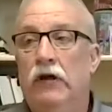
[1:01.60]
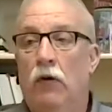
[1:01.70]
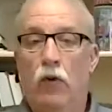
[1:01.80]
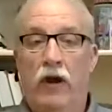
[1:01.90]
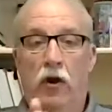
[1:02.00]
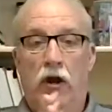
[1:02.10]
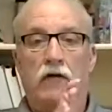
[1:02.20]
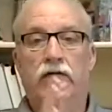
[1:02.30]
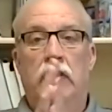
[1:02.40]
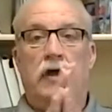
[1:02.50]
aware
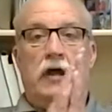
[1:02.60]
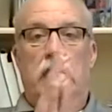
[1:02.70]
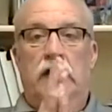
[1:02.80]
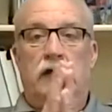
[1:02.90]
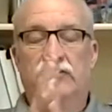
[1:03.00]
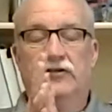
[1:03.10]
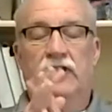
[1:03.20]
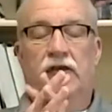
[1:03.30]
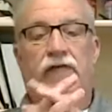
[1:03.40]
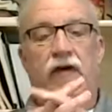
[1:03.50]
of is
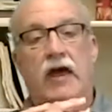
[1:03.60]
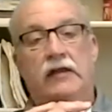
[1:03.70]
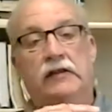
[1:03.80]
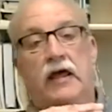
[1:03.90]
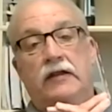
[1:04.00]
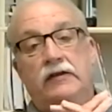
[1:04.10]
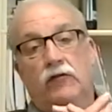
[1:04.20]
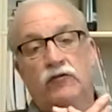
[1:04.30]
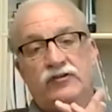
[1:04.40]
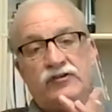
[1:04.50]
the fact that
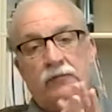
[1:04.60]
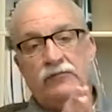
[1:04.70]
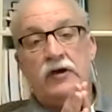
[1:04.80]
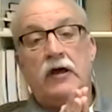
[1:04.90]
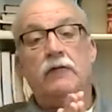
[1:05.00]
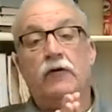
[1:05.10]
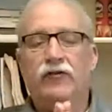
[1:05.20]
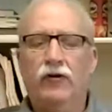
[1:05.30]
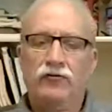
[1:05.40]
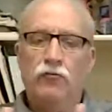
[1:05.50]
sometimes
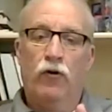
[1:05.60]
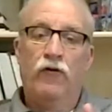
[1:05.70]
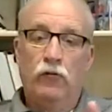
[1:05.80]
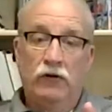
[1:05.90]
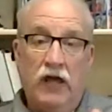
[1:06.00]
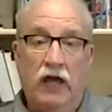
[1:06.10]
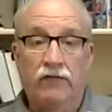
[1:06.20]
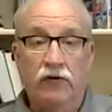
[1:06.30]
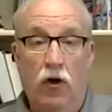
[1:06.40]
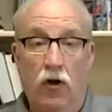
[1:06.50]
there is more than one kind of
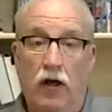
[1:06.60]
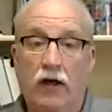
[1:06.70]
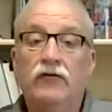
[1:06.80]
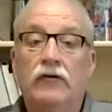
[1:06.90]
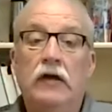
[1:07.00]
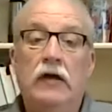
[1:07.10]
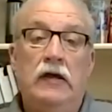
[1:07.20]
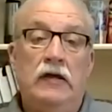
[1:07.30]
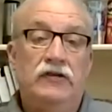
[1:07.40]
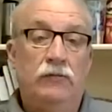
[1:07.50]
cause.
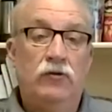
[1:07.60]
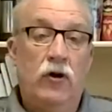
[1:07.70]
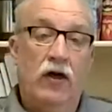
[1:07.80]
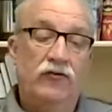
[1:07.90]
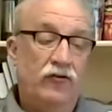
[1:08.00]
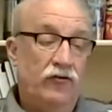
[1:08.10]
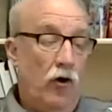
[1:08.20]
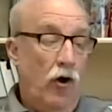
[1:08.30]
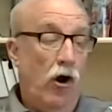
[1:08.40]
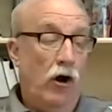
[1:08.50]
Some causes
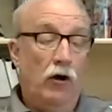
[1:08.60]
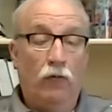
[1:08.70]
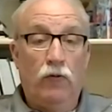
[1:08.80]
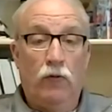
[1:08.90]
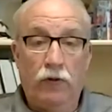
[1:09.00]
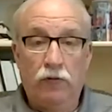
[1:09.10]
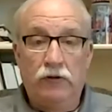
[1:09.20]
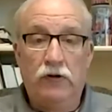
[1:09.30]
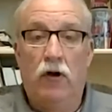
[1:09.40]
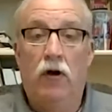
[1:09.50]
are what we would
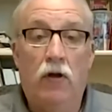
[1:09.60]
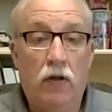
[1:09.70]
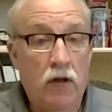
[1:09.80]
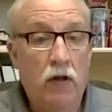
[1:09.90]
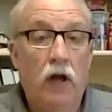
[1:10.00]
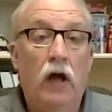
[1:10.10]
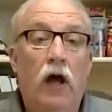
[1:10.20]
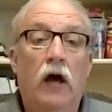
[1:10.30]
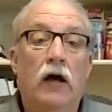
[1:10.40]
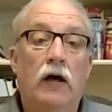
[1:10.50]
call
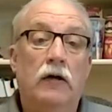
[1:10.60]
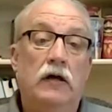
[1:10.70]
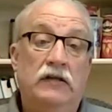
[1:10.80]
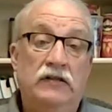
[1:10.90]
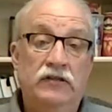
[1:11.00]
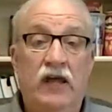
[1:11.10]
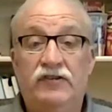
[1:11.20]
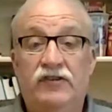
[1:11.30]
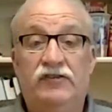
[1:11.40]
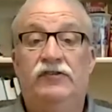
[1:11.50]

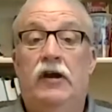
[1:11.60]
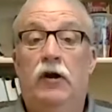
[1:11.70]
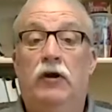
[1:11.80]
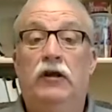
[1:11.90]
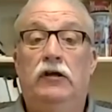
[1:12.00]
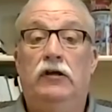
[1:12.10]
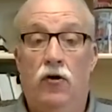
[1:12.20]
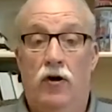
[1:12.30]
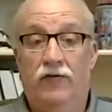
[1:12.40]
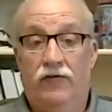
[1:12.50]
necessary
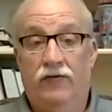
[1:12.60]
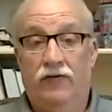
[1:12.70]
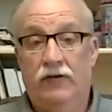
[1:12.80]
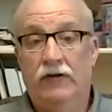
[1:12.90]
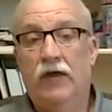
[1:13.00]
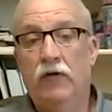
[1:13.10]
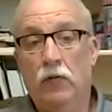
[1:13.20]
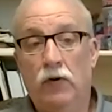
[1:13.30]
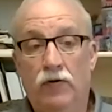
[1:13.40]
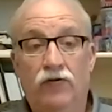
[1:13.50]
causes. In other
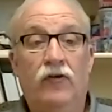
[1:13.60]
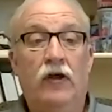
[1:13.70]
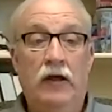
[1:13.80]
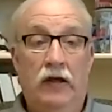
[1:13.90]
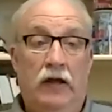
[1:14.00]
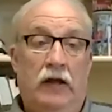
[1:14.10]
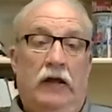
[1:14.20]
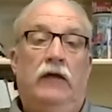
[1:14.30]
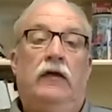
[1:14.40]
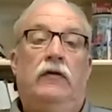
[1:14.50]
words,
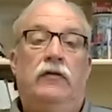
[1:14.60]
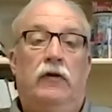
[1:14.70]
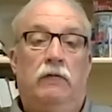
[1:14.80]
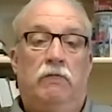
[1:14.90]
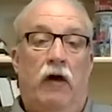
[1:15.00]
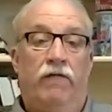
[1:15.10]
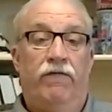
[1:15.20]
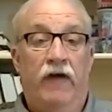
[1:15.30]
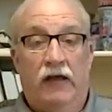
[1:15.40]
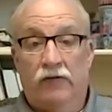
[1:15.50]
the
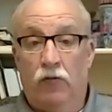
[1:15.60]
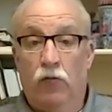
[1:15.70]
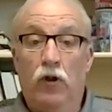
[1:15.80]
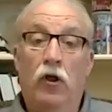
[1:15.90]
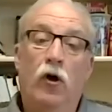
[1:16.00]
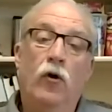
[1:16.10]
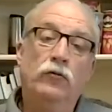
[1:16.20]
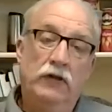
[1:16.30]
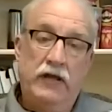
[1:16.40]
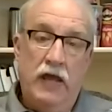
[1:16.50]
effect will
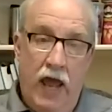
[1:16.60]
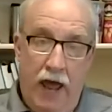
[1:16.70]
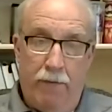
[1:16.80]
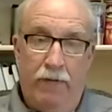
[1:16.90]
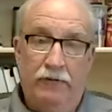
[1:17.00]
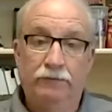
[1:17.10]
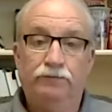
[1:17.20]
only happen